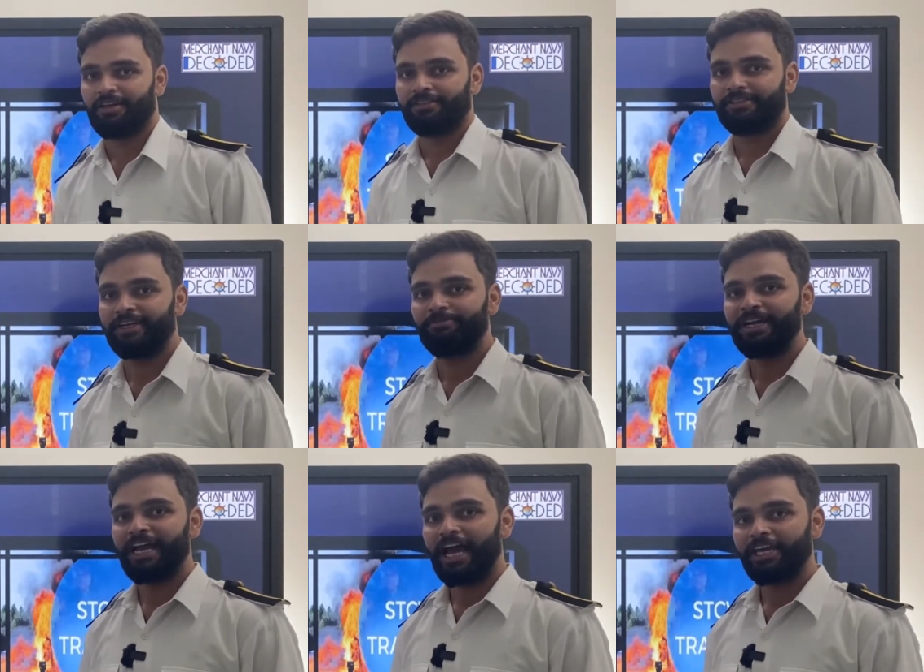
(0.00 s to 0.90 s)
set
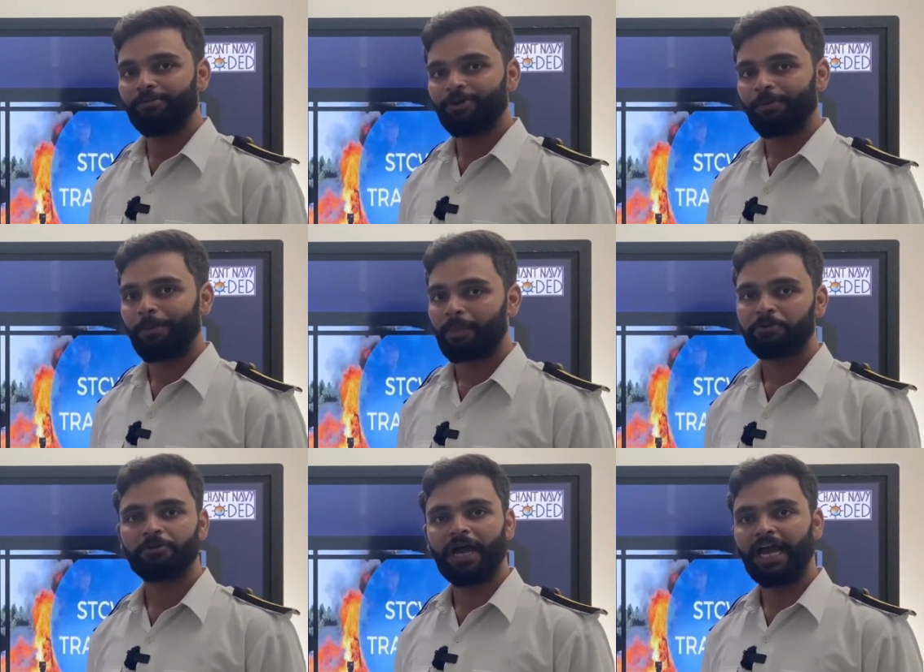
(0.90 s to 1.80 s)
by IMO?
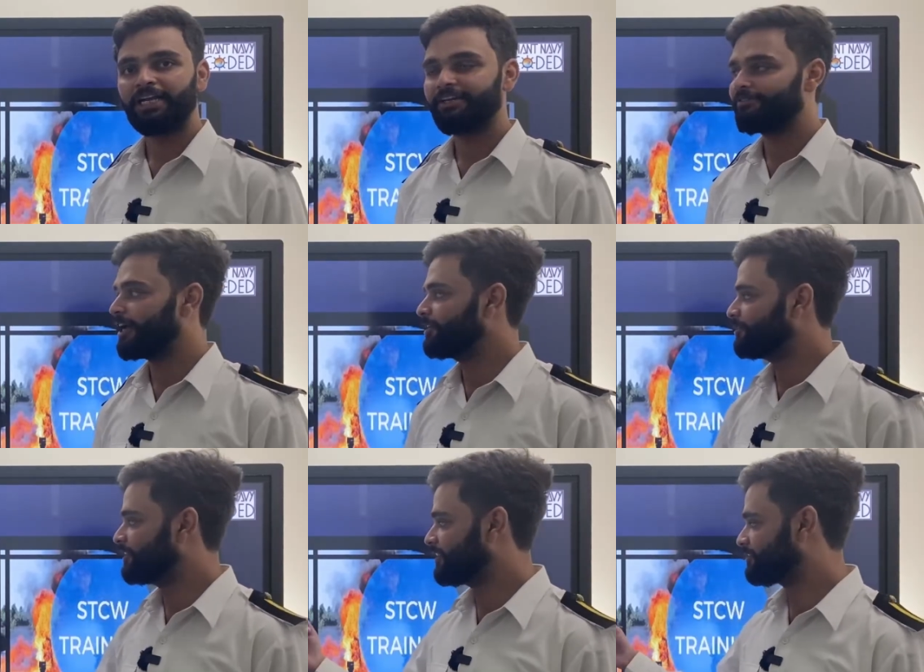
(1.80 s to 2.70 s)
So I'll define you
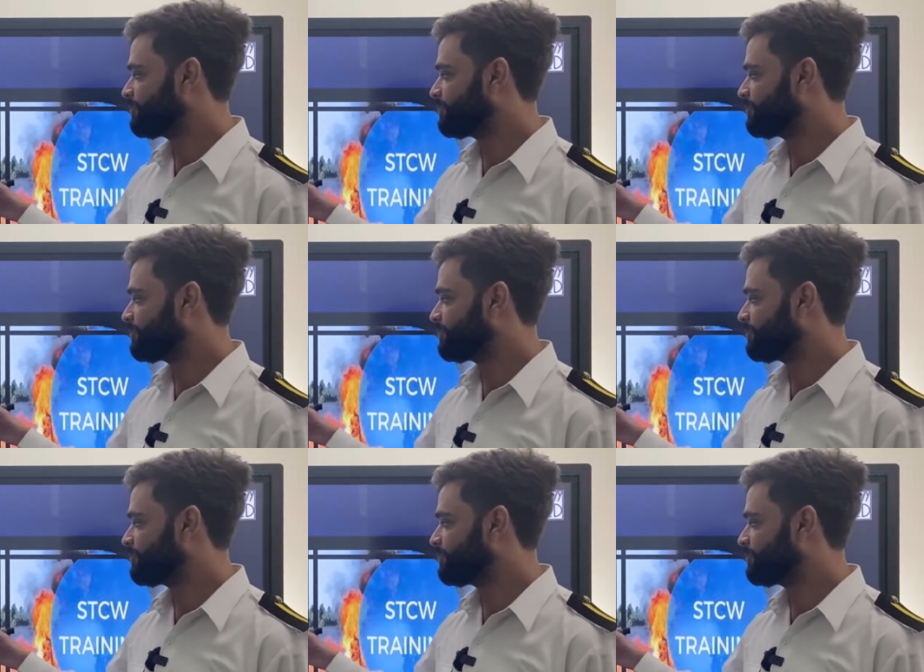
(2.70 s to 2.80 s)
in this